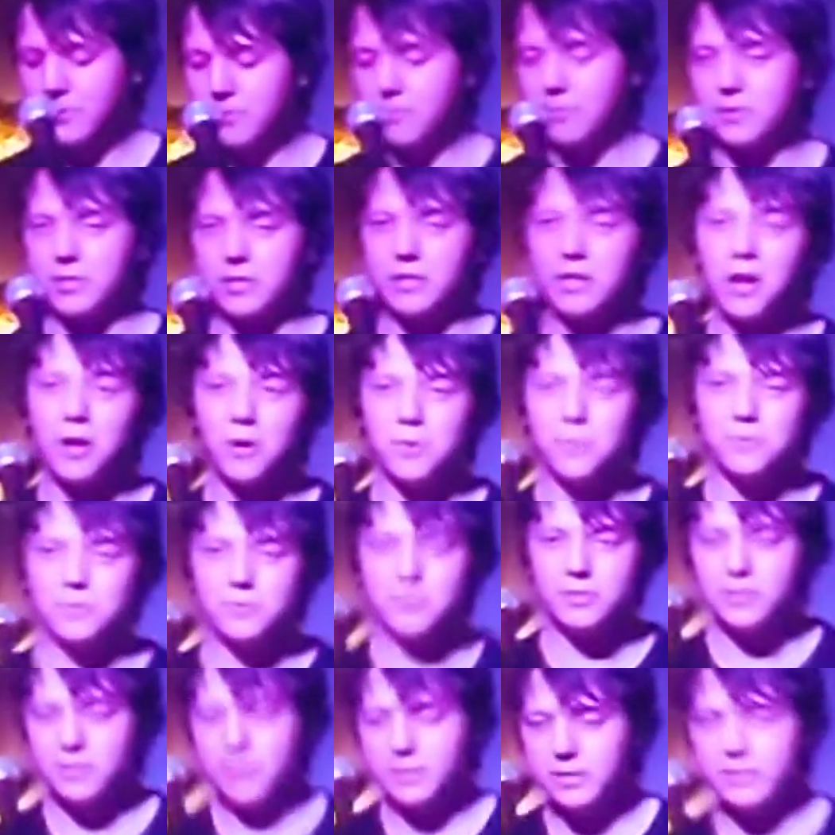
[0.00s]
with a note
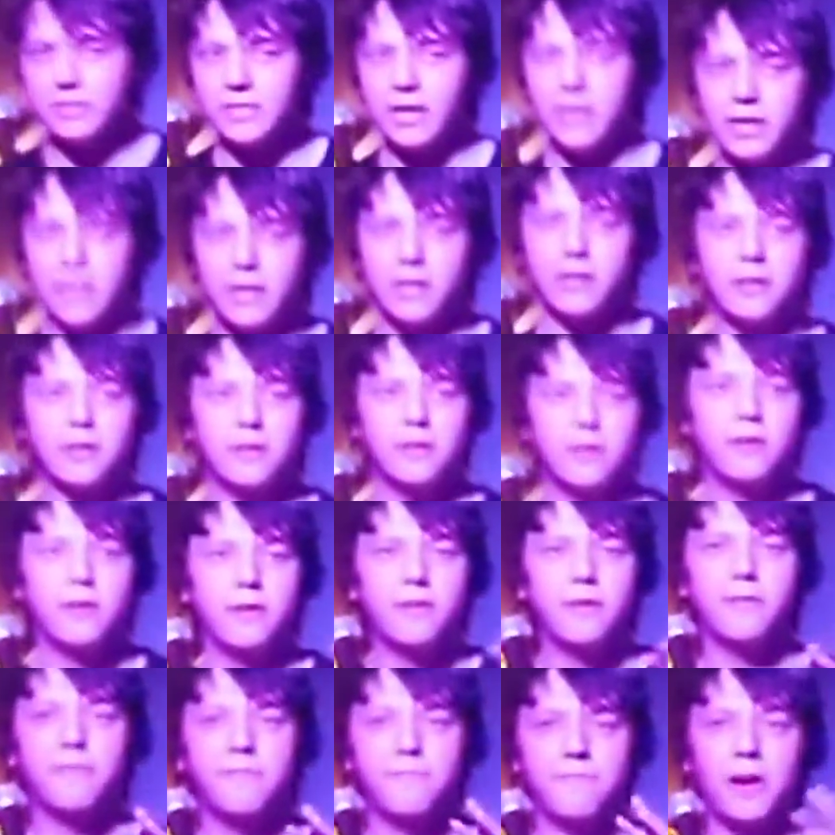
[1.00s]
saying,
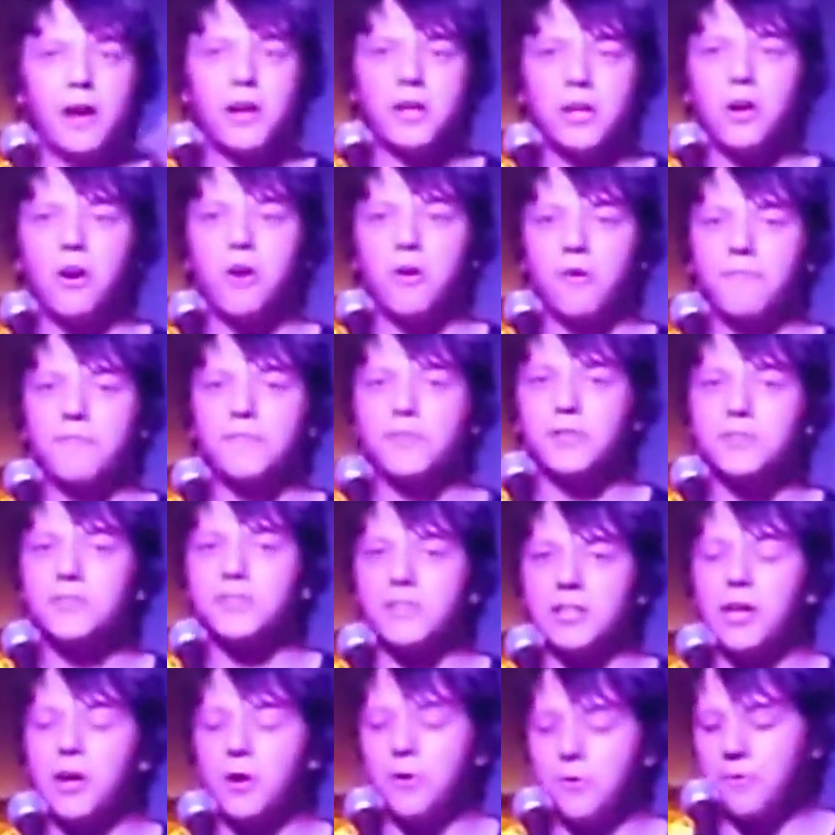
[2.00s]
"Fuck off, you
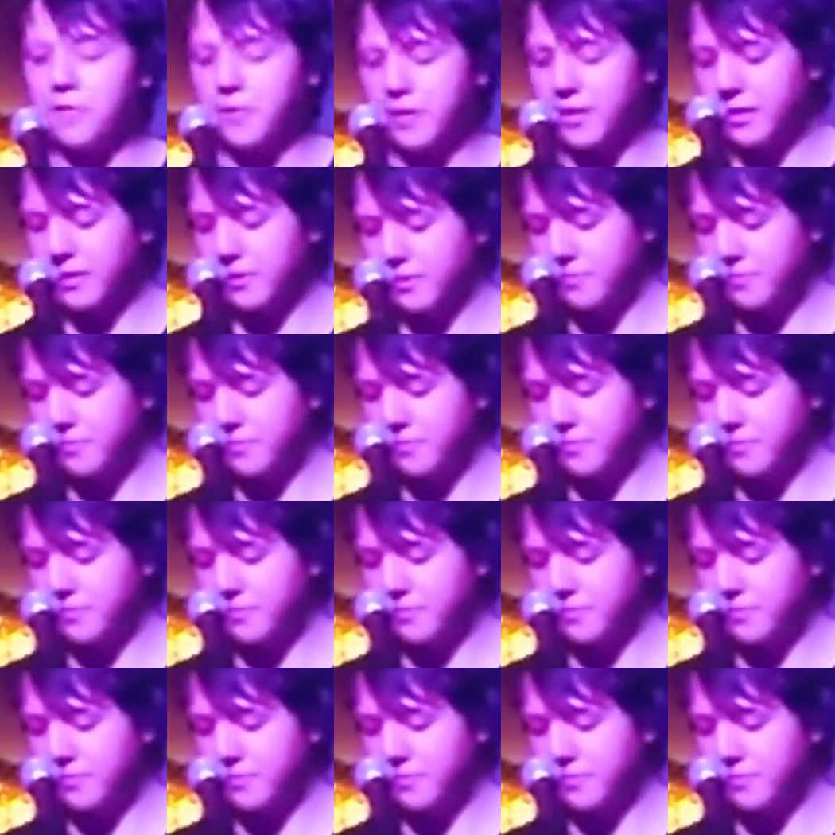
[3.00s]
slow thing."